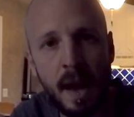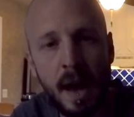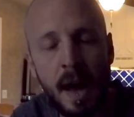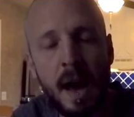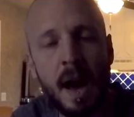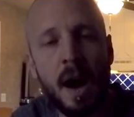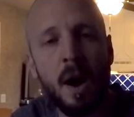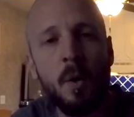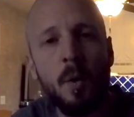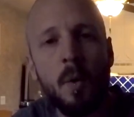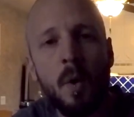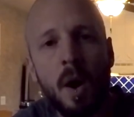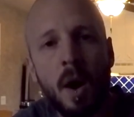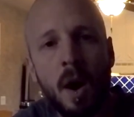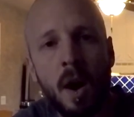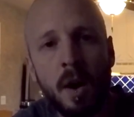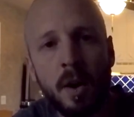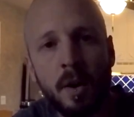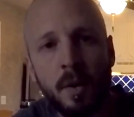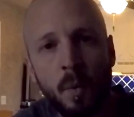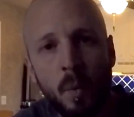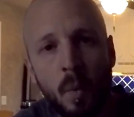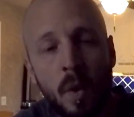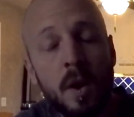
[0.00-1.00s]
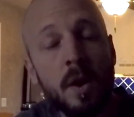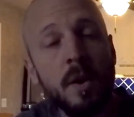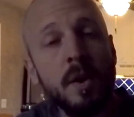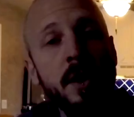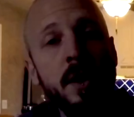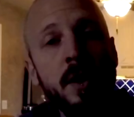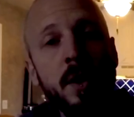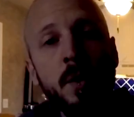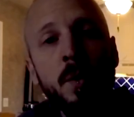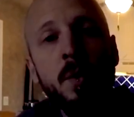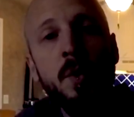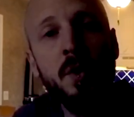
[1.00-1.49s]
How are, what are
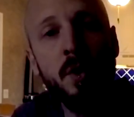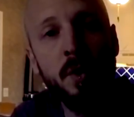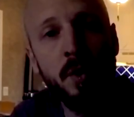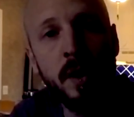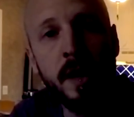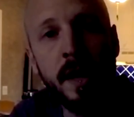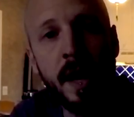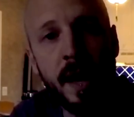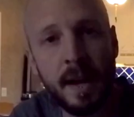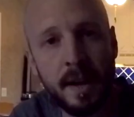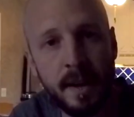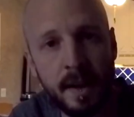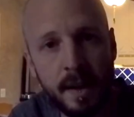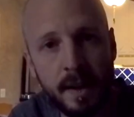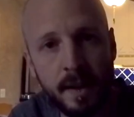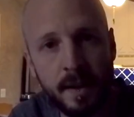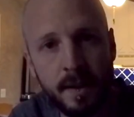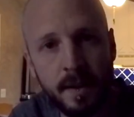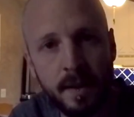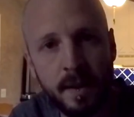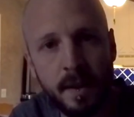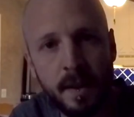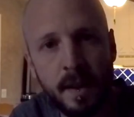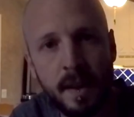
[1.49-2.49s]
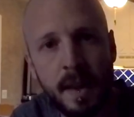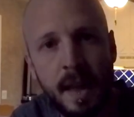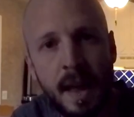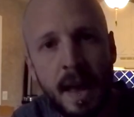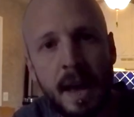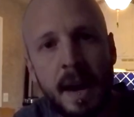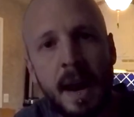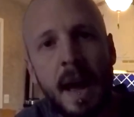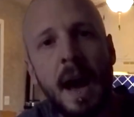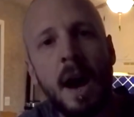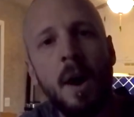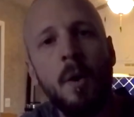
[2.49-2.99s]
you creating?
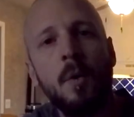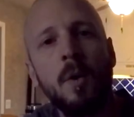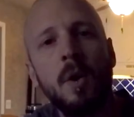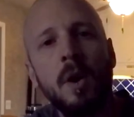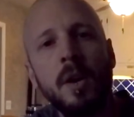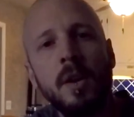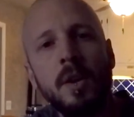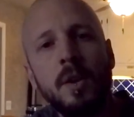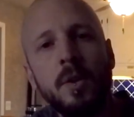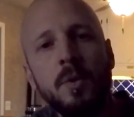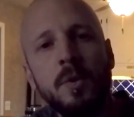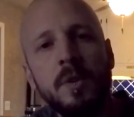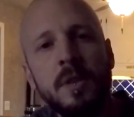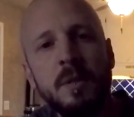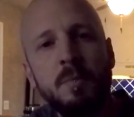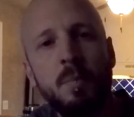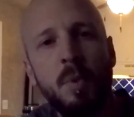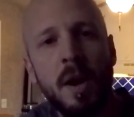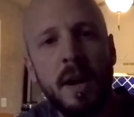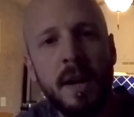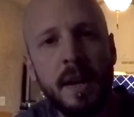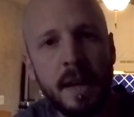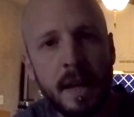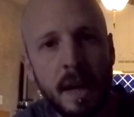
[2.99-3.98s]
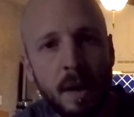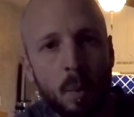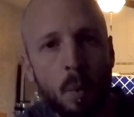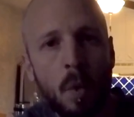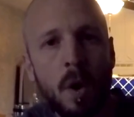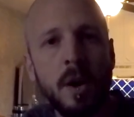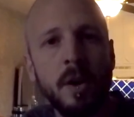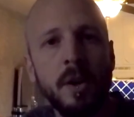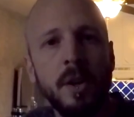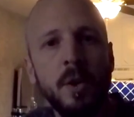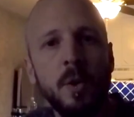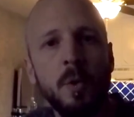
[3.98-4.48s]
And how are you spreading it?
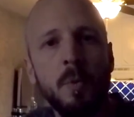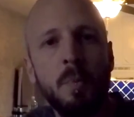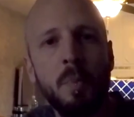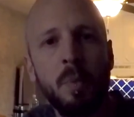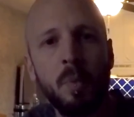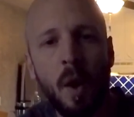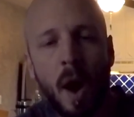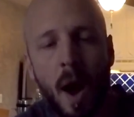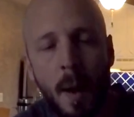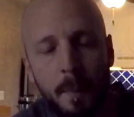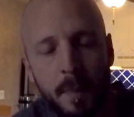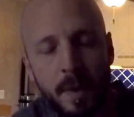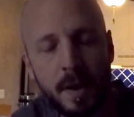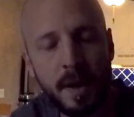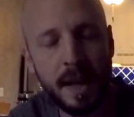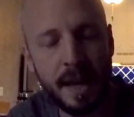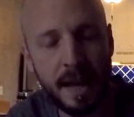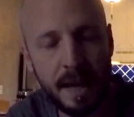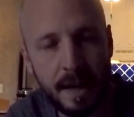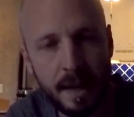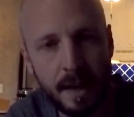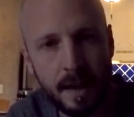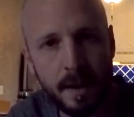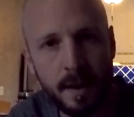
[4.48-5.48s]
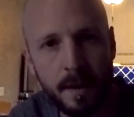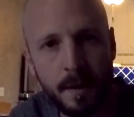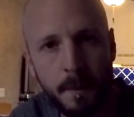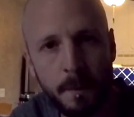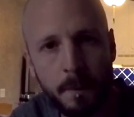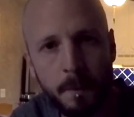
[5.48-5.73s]
What are you propagating?